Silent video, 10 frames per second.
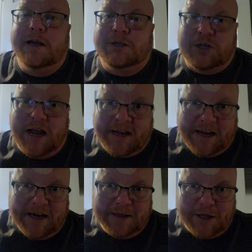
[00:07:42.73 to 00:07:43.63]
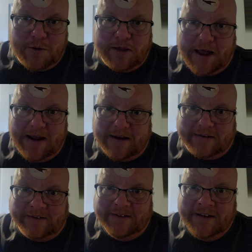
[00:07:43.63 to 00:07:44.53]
Check it in low light.